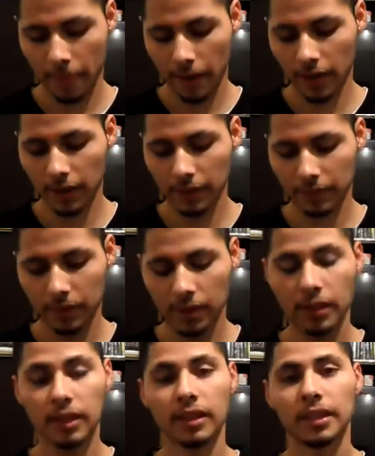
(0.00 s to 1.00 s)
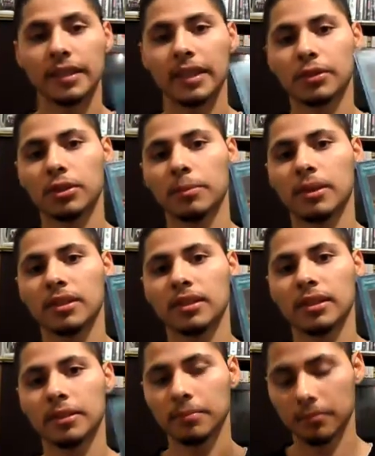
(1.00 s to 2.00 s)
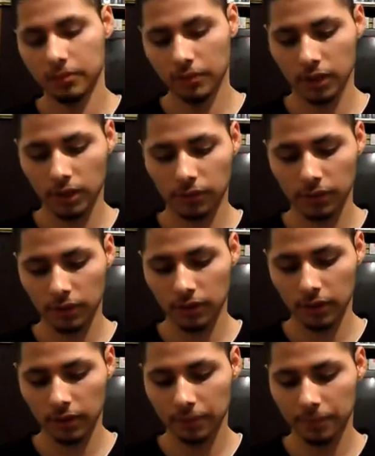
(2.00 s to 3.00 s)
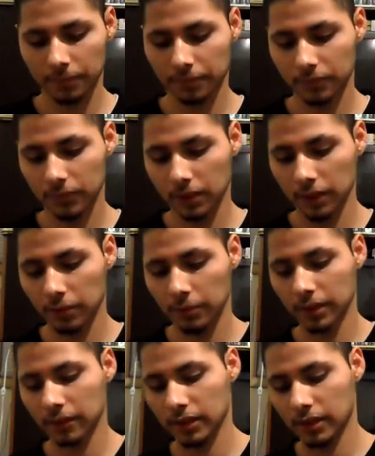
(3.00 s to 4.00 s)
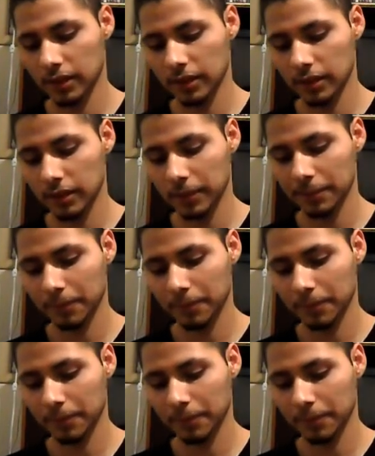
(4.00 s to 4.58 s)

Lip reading: all right, an extra mausoleum just for a little bit of consistency.